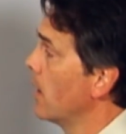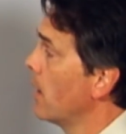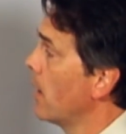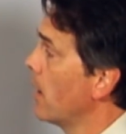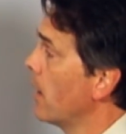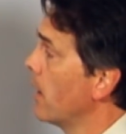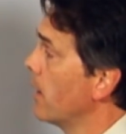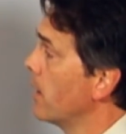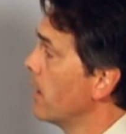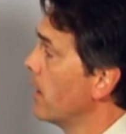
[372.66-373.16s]

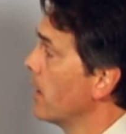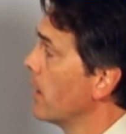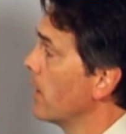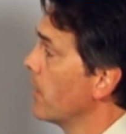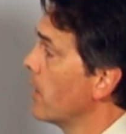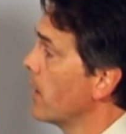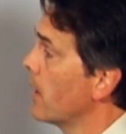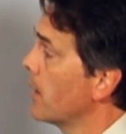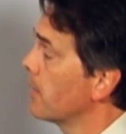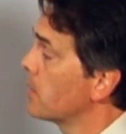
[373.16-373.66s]
and
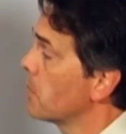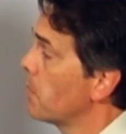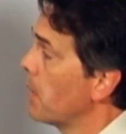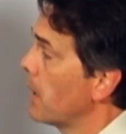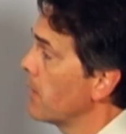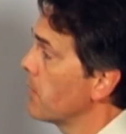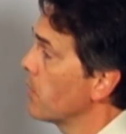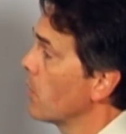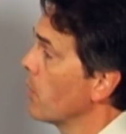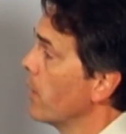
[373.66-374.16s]
they have to
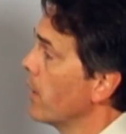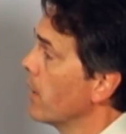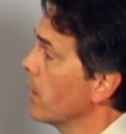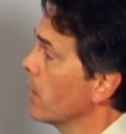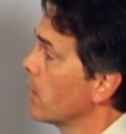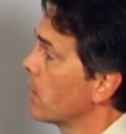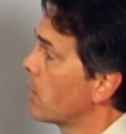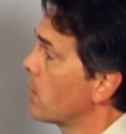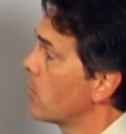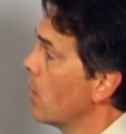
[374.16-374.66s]
pay for
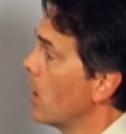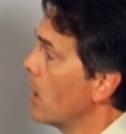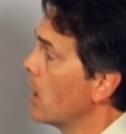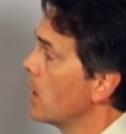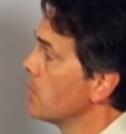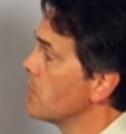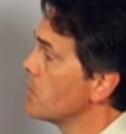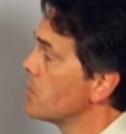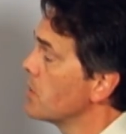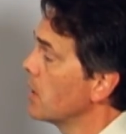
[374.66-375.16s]
their
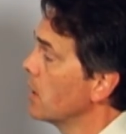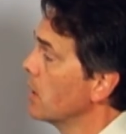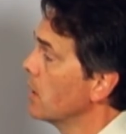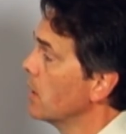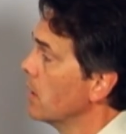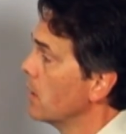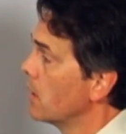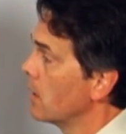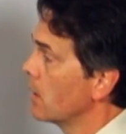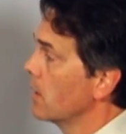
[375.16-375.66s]
crimes
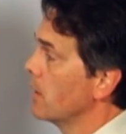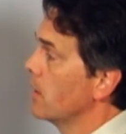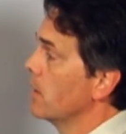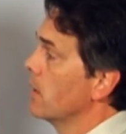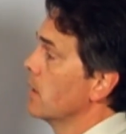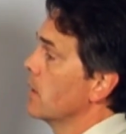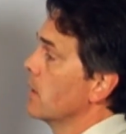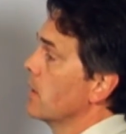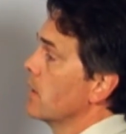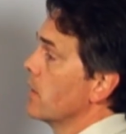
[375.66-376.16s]

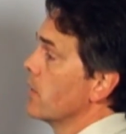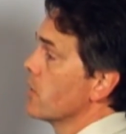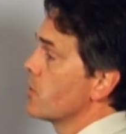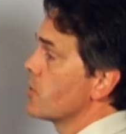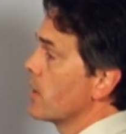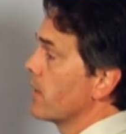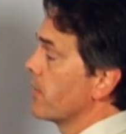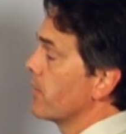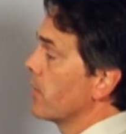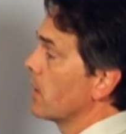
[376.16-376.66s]
in the
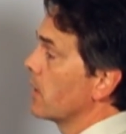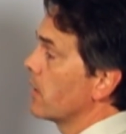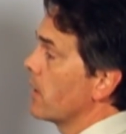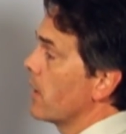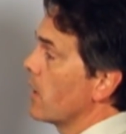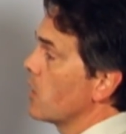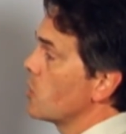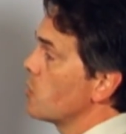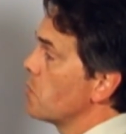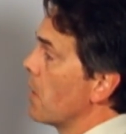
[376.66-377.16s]
suffering they
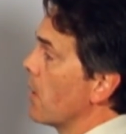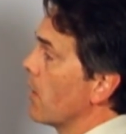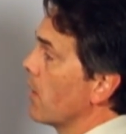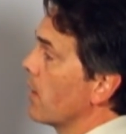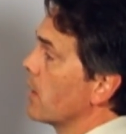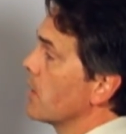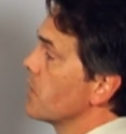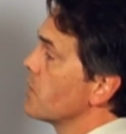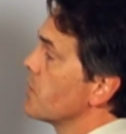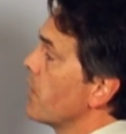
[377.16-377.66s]

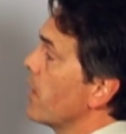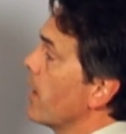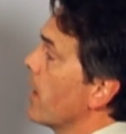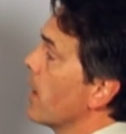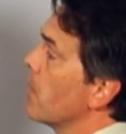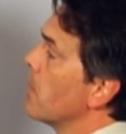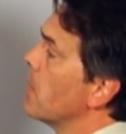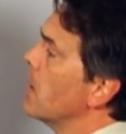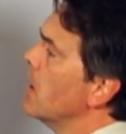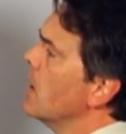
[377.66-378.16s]
experience there.